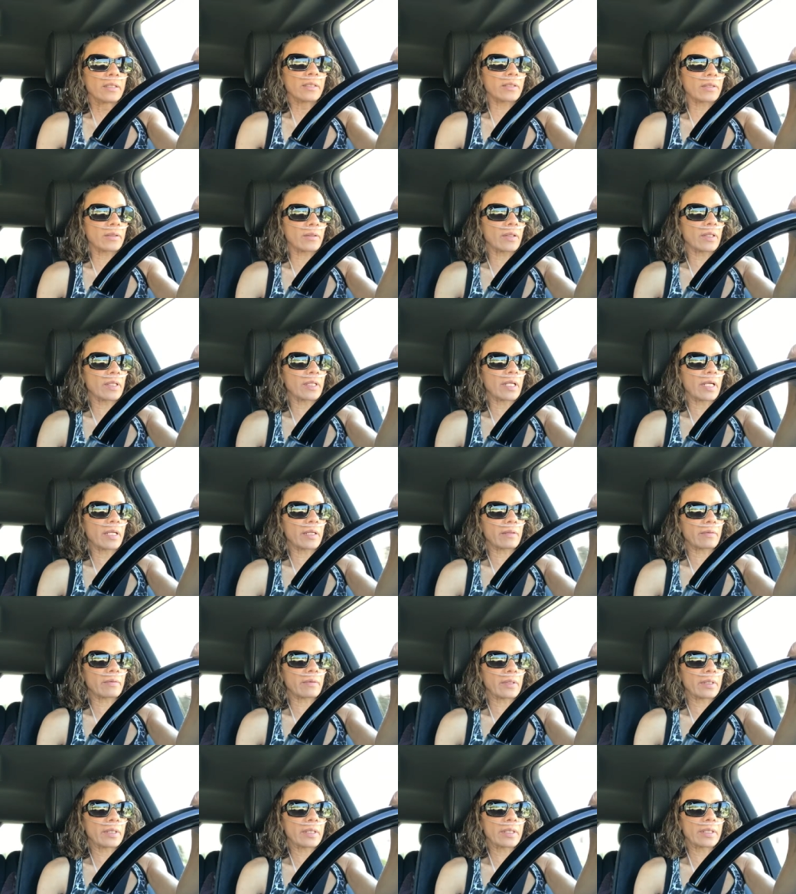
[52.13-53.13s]
So in other
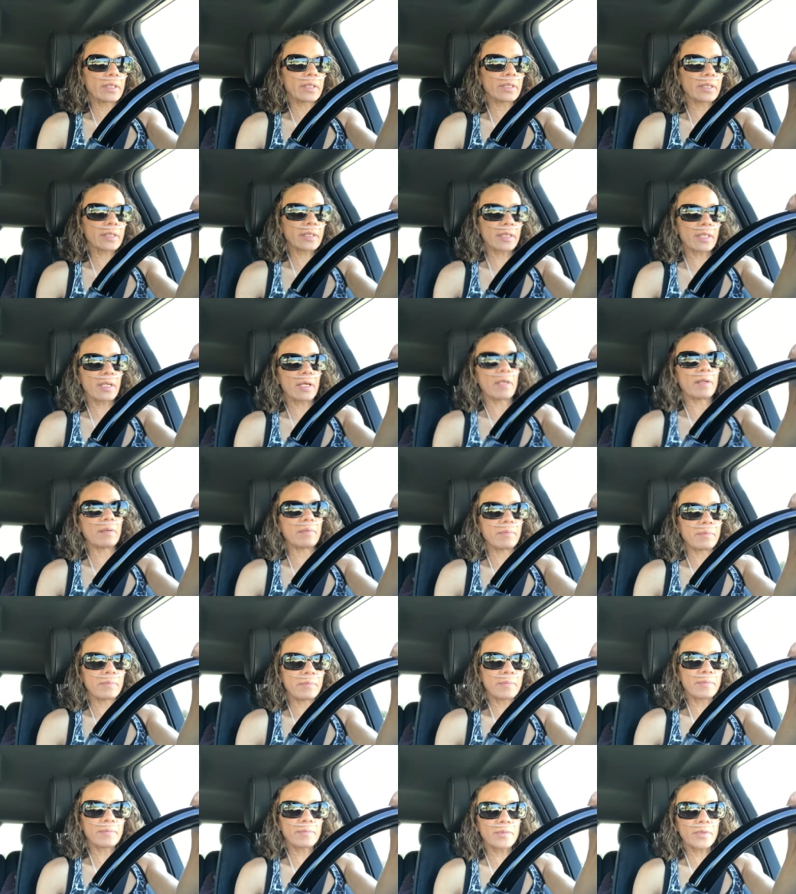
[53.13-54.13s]
words,
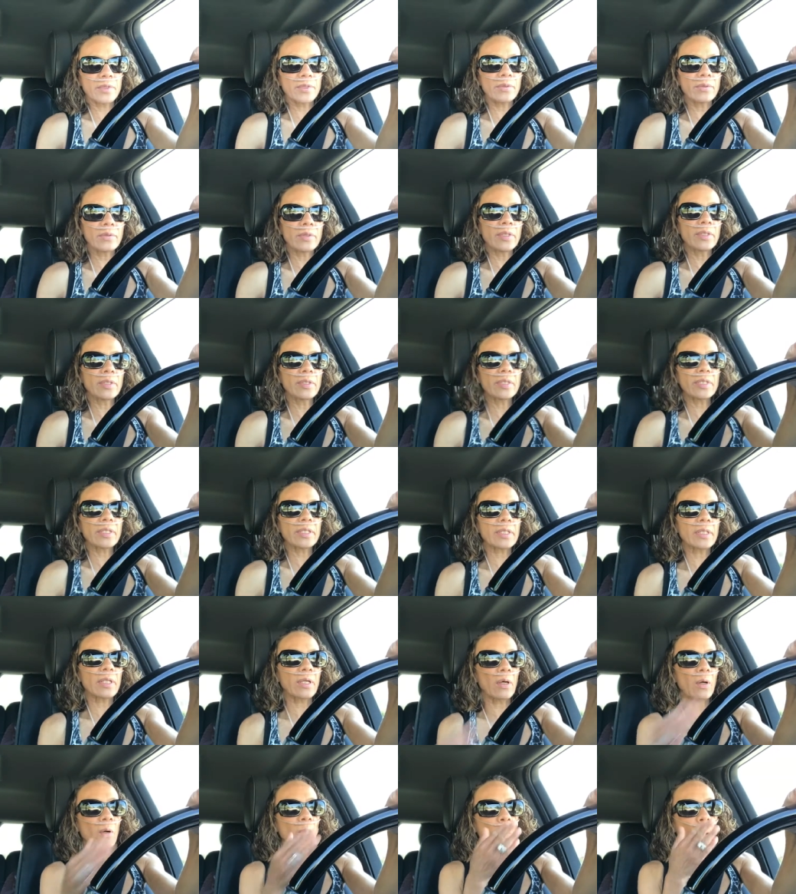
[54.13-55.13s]
um, two years
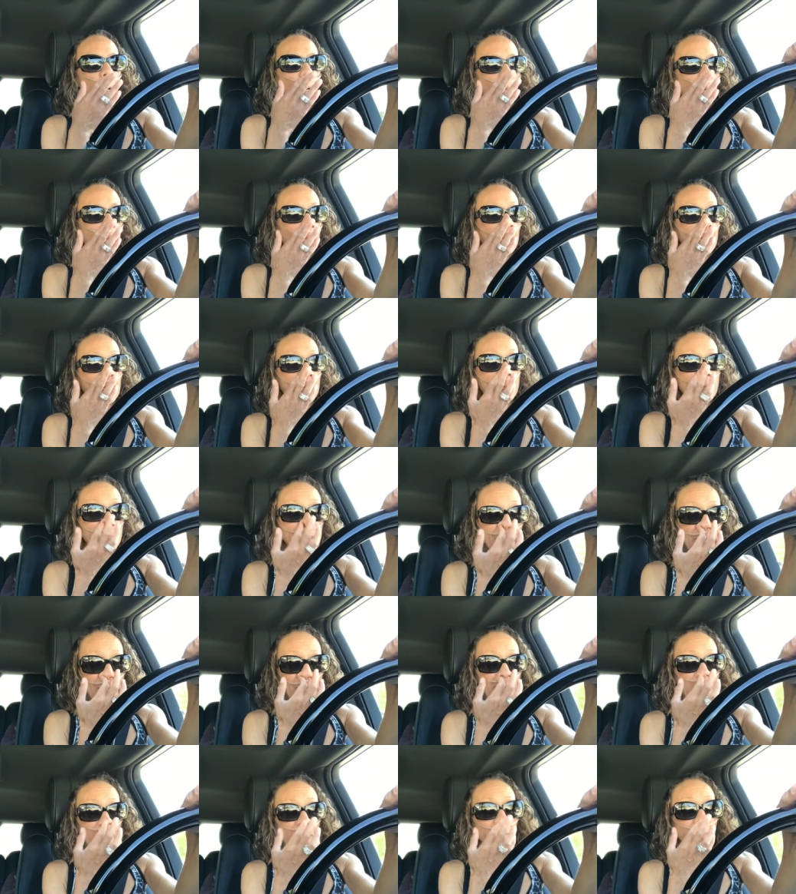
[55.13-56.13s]
ago in
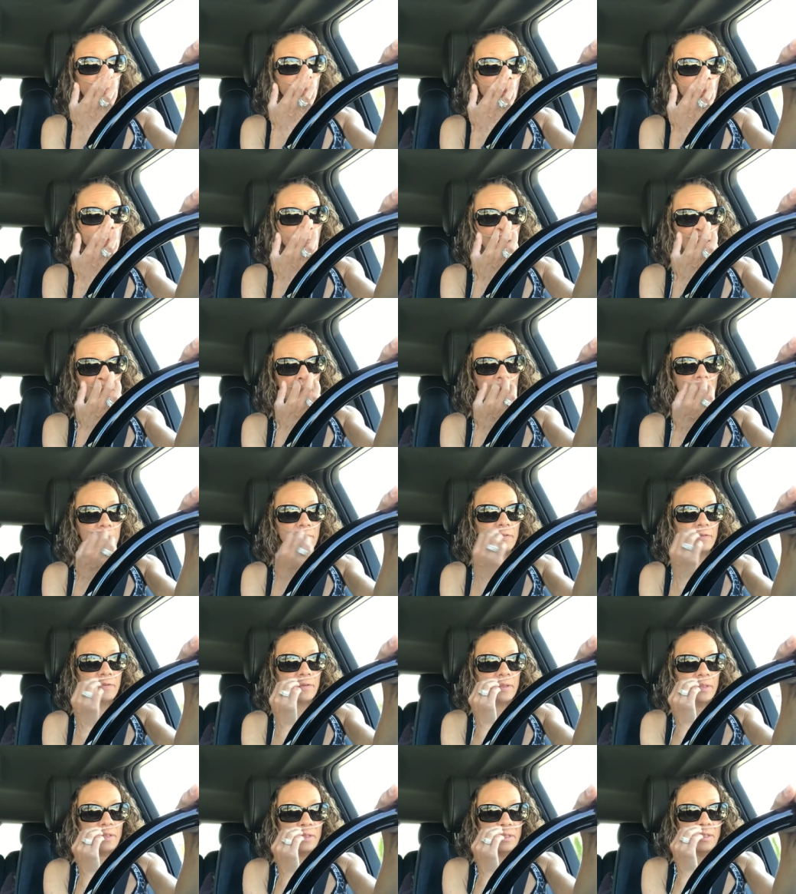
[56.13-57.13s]
September of
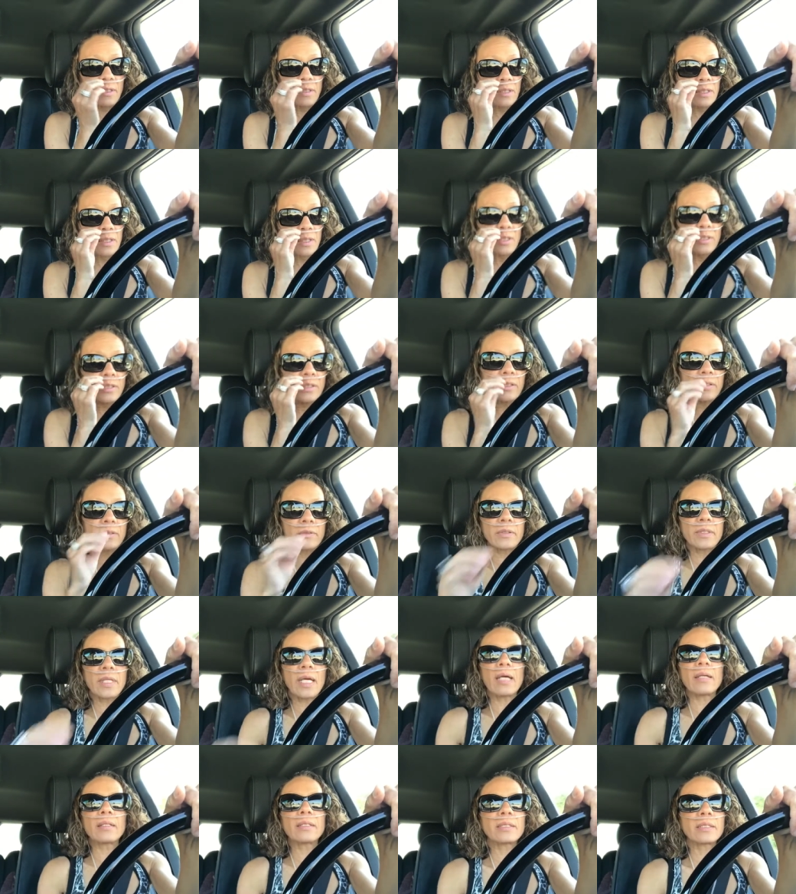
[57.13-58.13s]

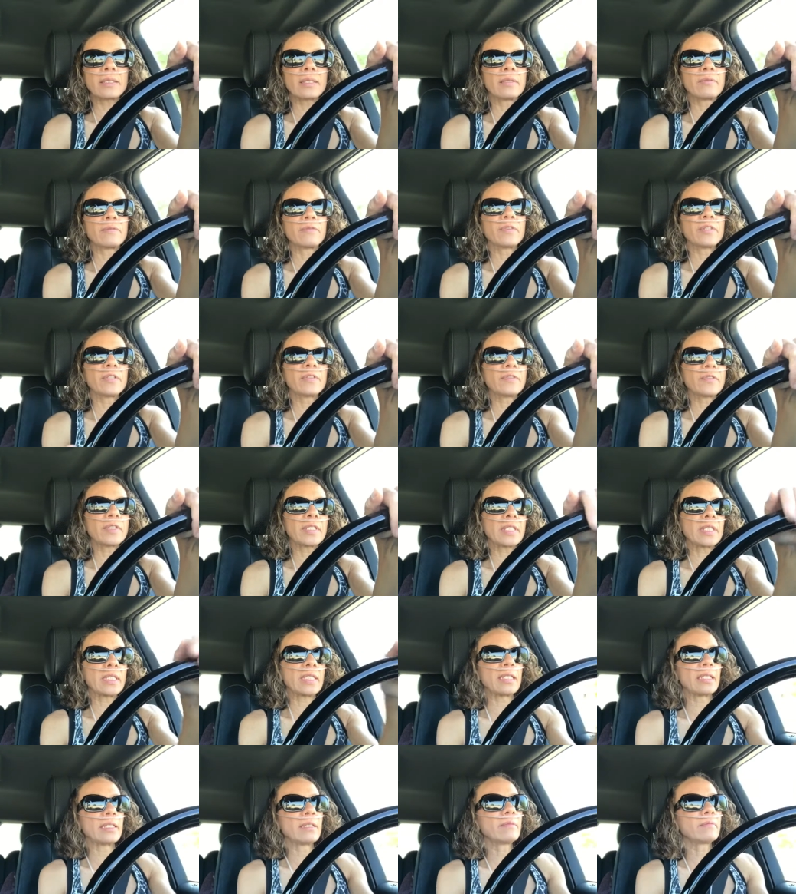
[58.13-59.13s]

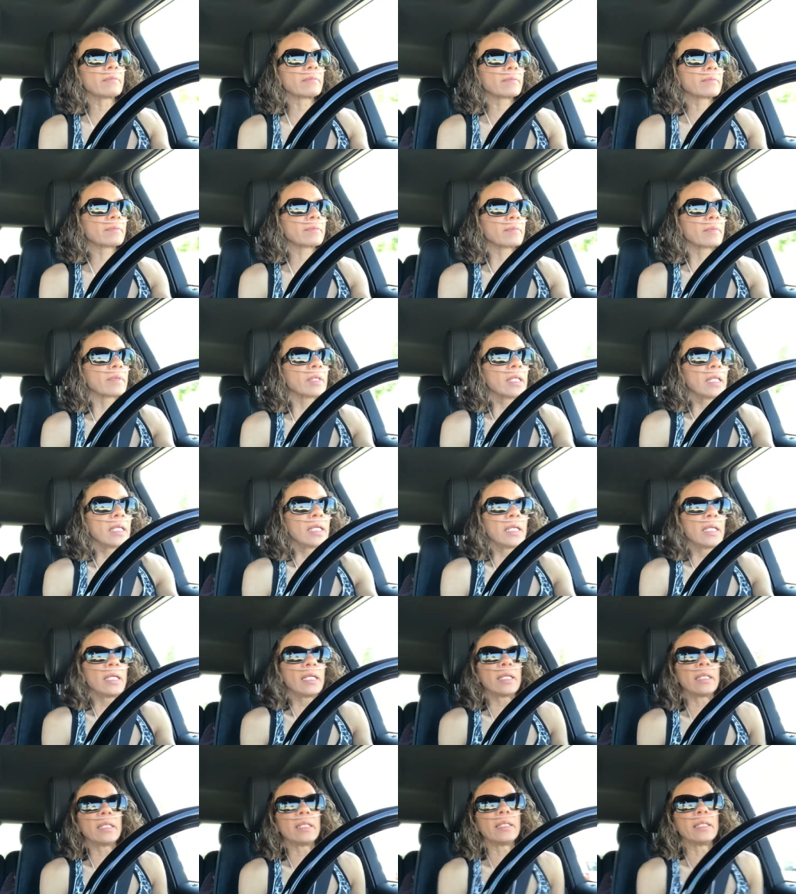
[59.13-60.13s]
2015,
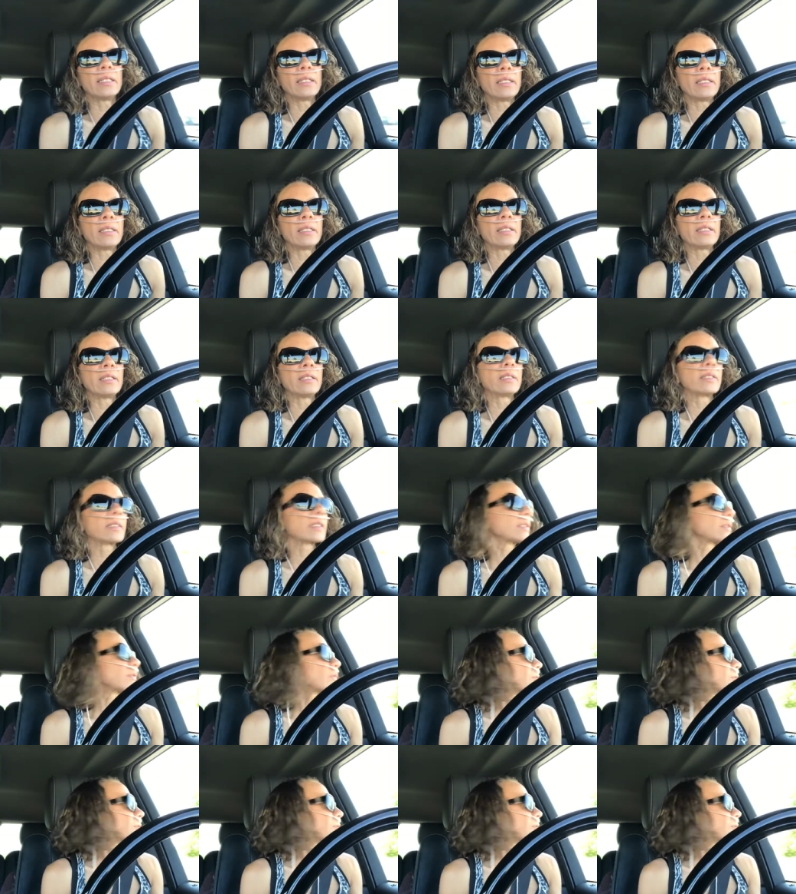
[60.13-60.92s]
is